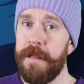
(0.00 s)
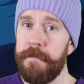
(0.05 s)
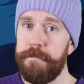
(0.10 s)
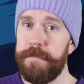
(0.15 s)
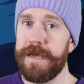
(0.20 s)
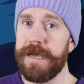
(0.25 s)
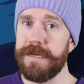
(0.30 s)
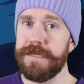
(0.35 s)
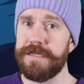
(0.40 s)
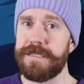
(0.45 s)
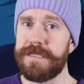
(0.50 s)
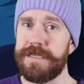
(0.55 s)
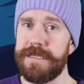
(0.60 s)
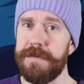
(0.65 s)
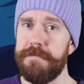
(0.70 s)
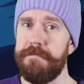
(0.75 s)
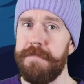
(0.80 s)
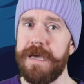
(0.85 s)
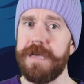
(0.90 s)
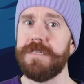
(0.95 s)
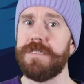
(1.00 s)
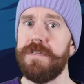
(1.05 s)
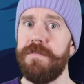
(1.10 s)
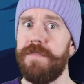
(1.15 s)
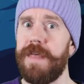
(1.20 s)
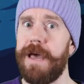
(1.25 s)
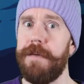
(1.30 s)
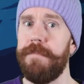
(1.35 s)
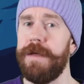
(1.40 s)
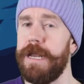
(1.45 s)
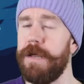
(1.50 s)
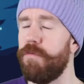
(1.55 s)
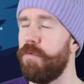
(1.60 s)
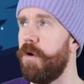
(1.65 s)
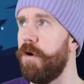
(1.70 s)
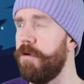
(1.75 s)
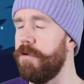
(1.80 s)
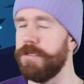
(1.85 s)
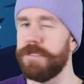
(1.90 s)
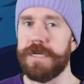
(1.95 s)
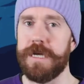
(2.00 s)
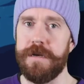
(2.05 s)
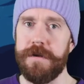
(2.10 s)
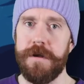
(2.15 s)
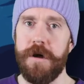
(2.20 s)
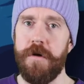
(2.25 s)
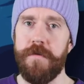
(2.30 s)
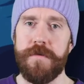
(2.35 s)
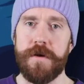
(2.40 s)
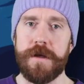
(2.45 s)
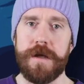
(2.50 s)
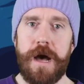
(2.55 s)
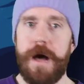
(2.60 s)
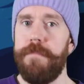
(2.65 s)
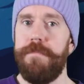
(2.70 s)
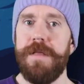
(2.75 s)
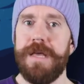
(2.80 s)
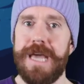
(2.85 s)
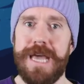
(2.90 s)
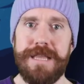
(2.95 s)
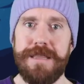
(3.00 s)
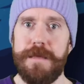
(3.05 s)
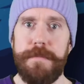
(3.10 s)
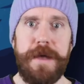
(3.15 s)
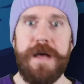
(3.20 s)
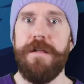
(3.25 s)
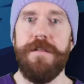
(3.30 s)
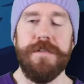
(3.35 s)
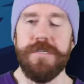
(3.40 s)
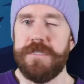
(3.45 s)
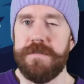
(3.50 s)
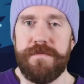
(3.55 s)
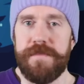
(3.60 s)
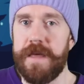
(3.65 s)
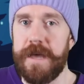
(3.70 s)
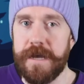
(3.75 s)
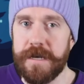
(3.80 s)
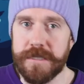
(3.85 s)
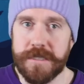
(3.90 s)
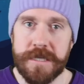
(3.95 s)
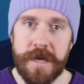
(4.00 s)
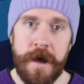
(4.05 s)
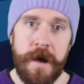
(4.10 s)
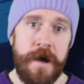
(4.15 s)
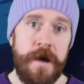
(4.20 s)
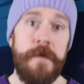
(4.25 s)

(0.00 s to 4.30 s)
because the mix of that many roles can overcomplicate the balance of things.